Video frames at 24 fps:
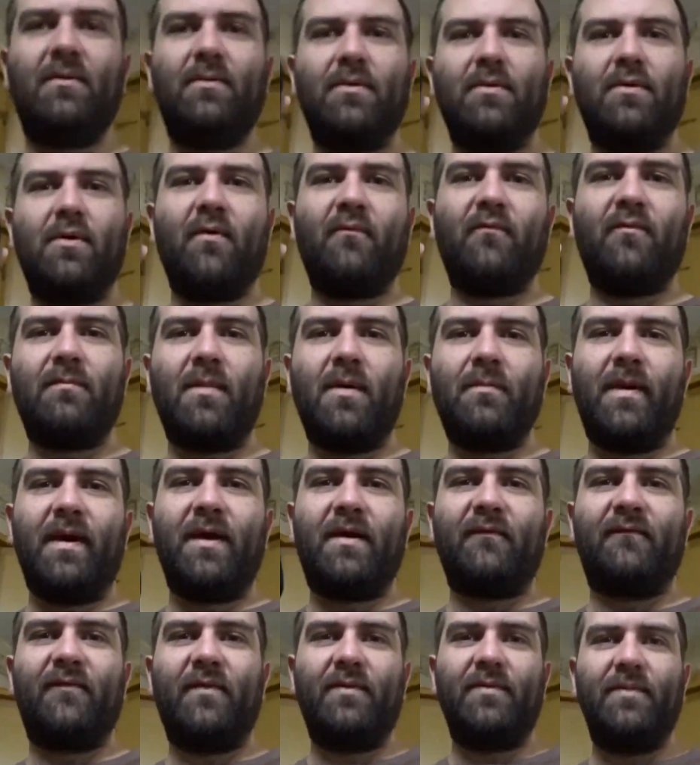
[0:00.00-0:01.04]
will go over my
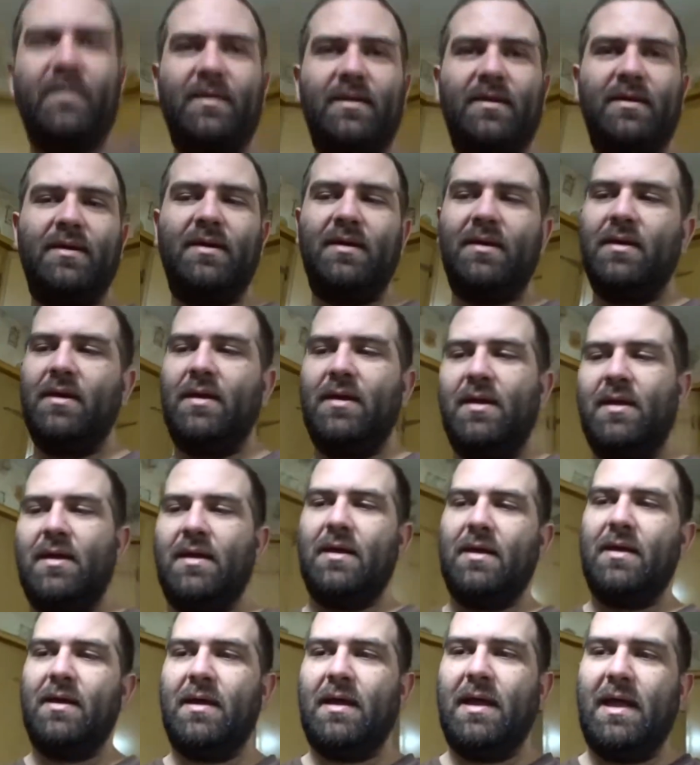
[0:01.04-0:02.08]
microphone
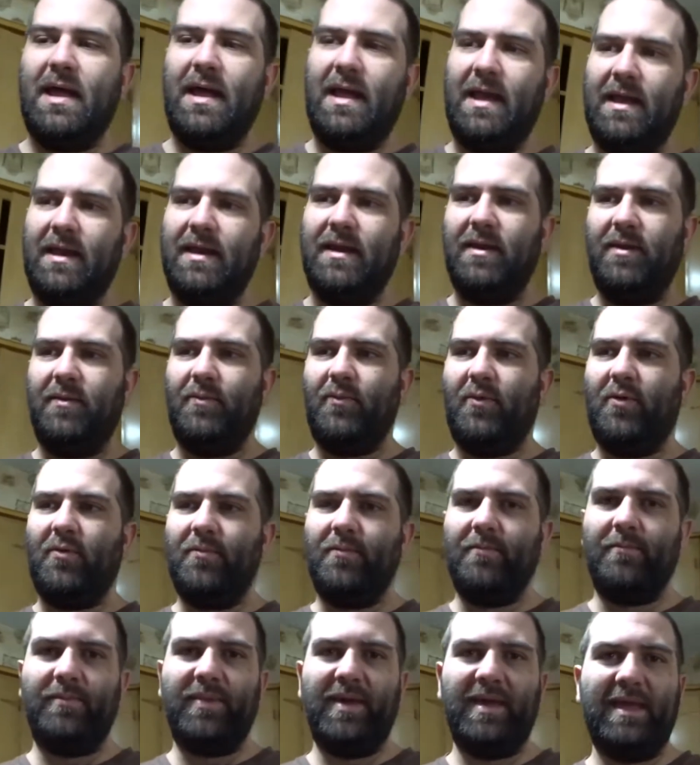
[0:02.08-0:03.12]
and it
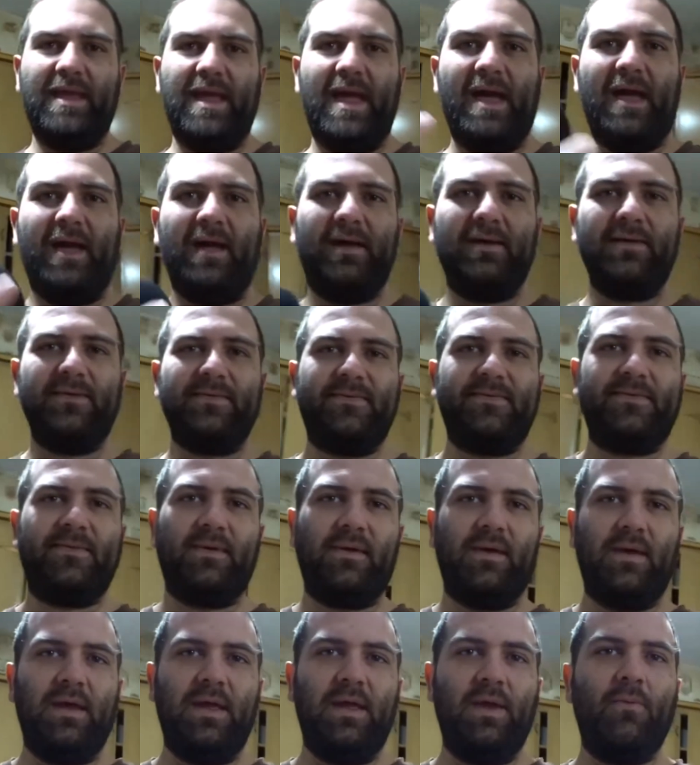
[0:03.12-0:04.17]
won't be as,
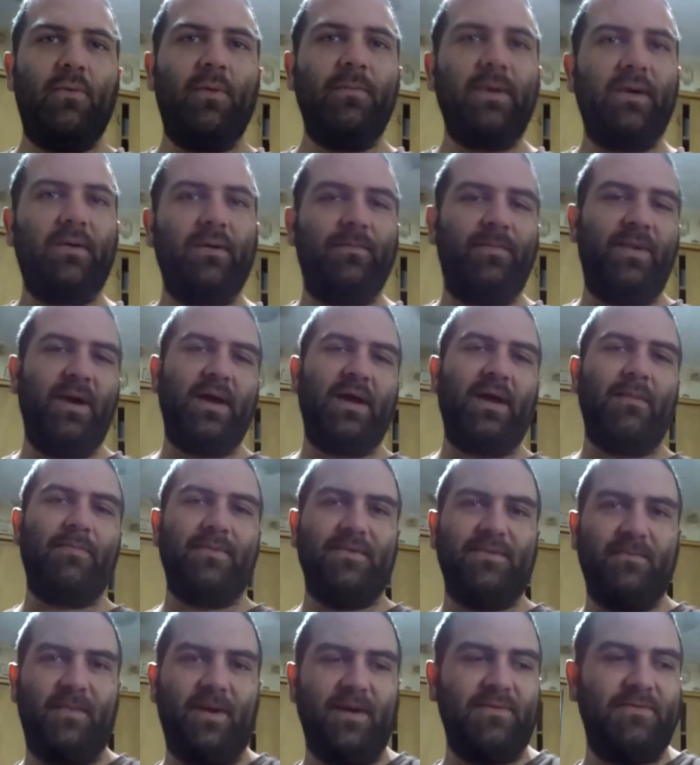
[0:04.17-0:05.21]
it won't be able to pick up
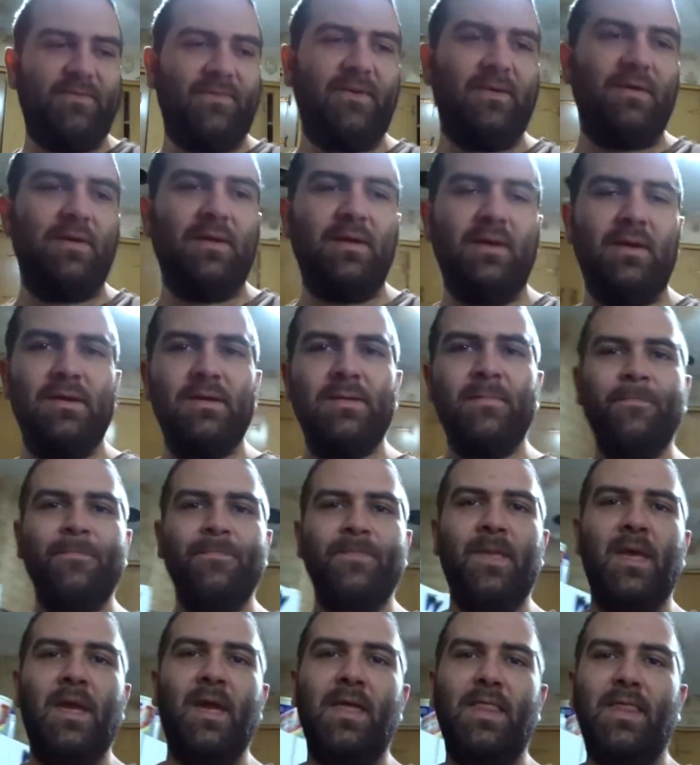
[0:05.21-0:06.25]
as much.
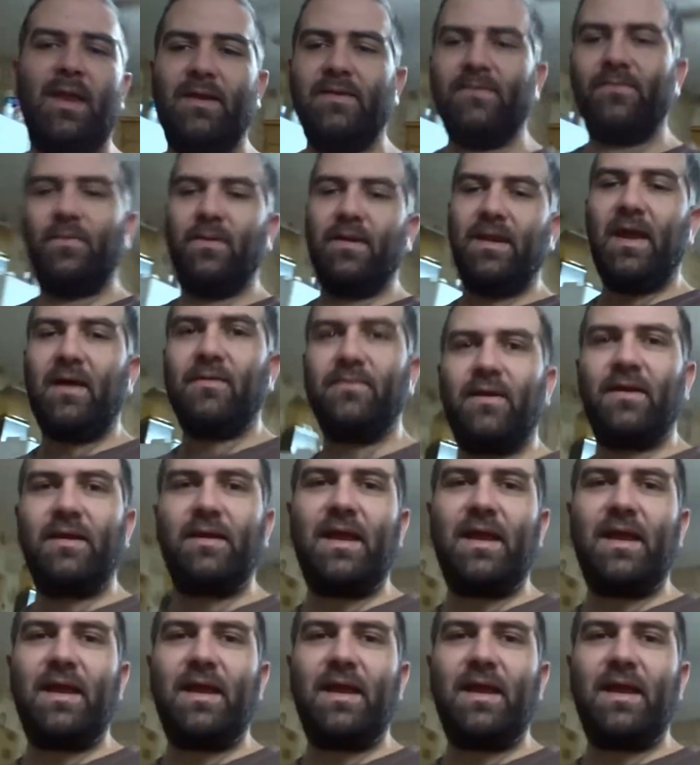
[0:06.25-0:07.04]
And I just went down to the